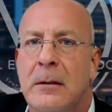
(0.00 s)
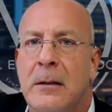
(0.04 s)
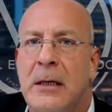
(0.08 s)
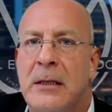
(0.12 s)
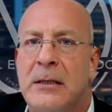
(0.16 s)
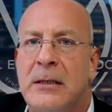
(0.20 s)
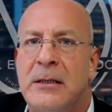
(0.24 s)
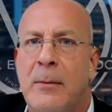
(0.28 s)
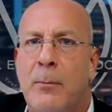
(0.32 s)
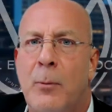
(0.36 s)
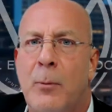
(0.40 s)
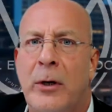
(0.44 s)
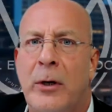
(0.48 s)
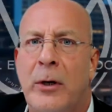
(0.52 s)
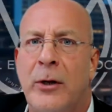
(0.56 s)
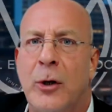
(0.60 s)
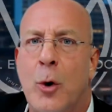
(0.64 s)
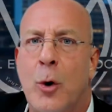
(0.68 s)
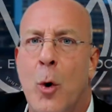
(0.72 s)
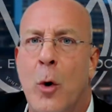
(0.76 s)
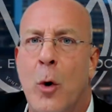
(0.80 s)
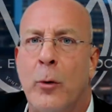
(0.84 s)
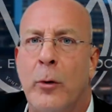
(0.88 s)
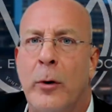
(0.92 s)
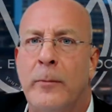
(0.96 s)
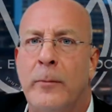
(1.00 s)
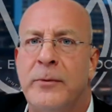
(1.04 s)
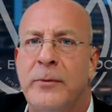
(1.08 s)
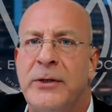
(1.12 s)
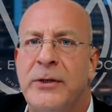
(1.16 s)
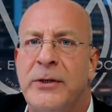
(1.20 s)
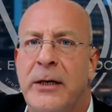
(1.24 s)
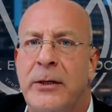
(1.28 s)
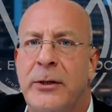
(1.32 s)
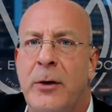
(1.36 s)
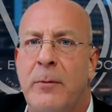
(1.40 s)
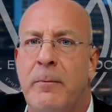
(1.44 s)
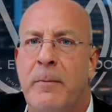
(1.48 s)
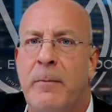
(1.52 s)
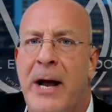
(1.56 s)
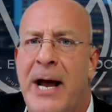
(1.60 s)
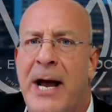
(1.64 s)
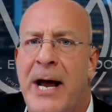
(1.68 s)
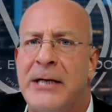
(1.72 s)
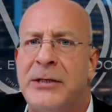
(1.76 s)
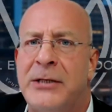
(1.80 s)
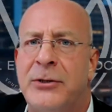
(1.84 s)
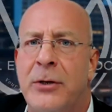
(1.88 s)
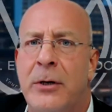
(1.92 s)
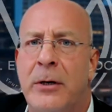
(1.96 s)
And someone in the courtroom said, "You
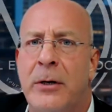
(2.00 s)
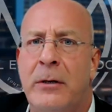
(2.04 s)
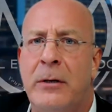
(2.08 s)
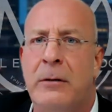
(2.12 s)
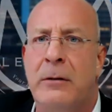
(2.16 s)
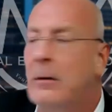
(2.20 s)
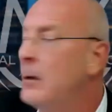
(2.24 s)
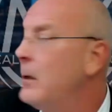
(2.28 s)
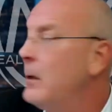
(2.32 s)
bastard."